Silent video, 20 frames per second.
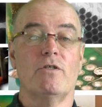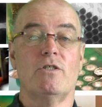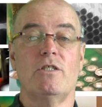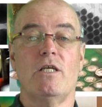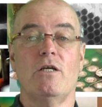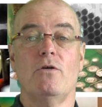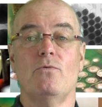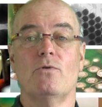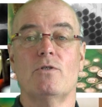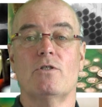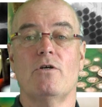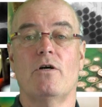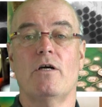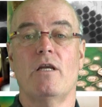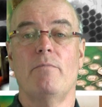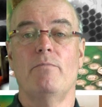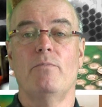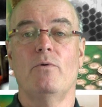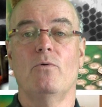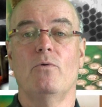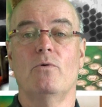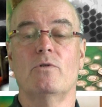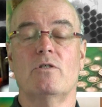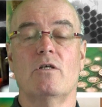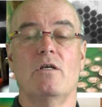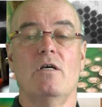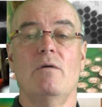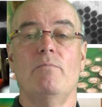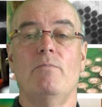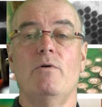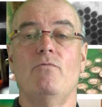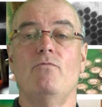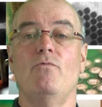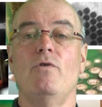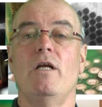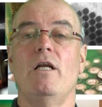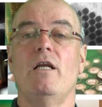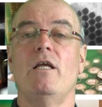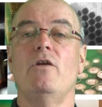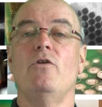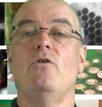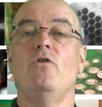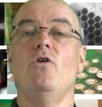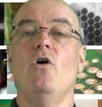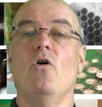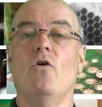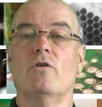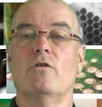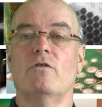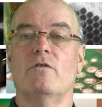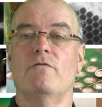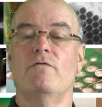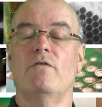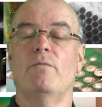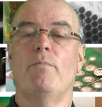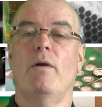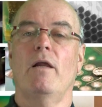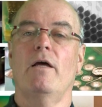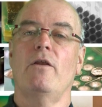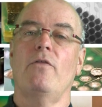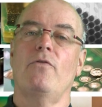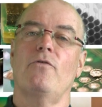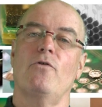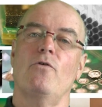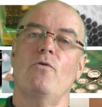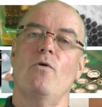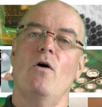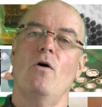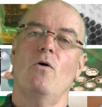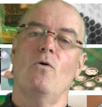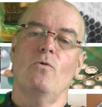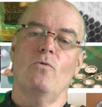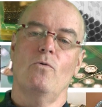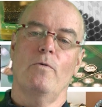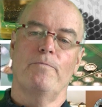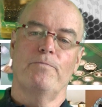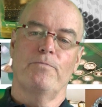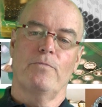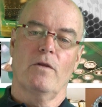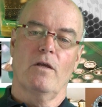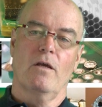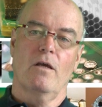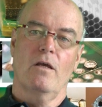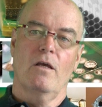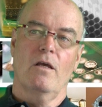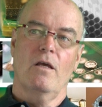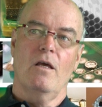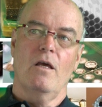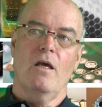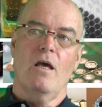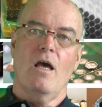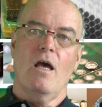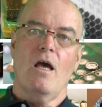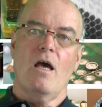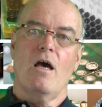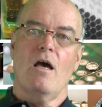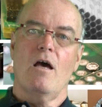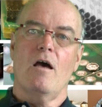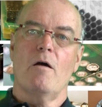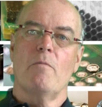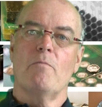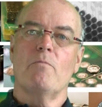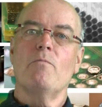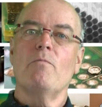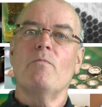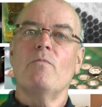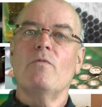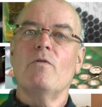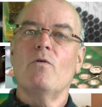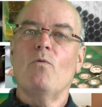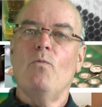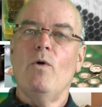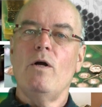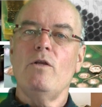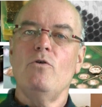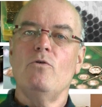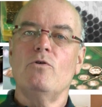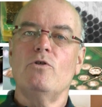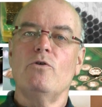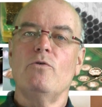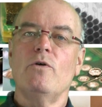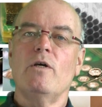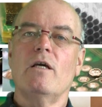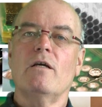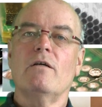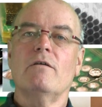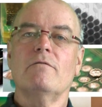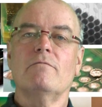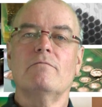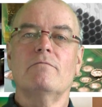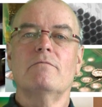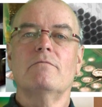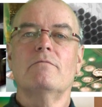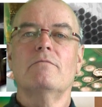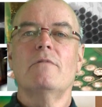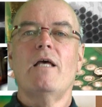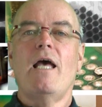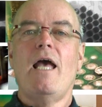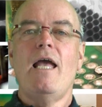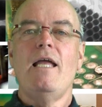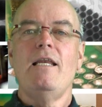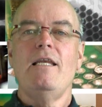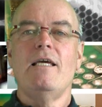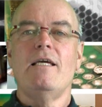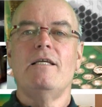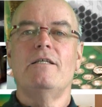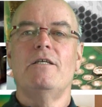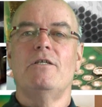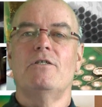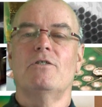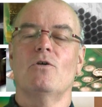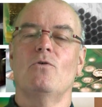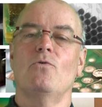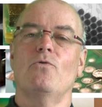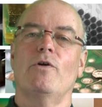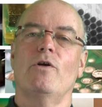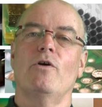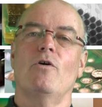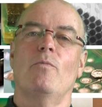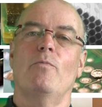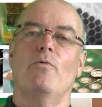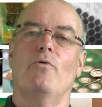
for single-sided boards, but really not for plated through-hole. When you're doing any desoldering